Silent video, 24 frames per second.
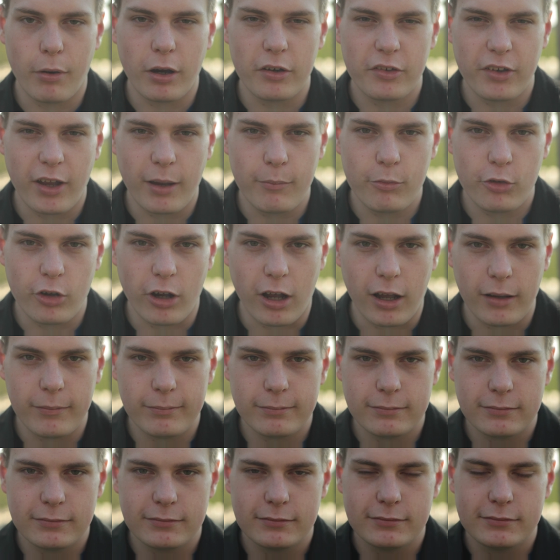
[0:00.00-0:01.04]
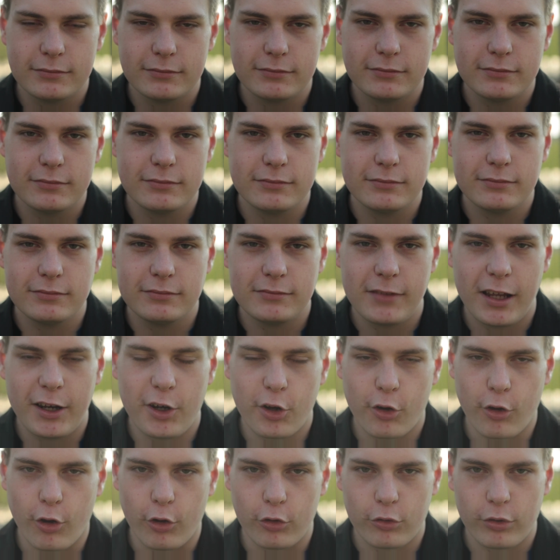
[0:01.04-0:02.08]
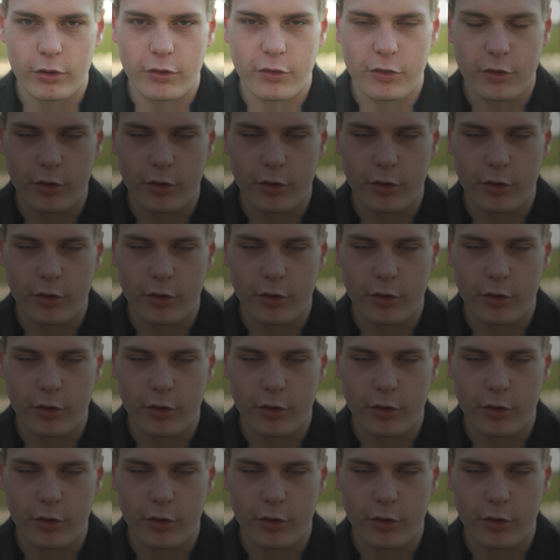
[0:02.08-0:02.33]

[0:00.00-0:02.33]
part-time job in a grocery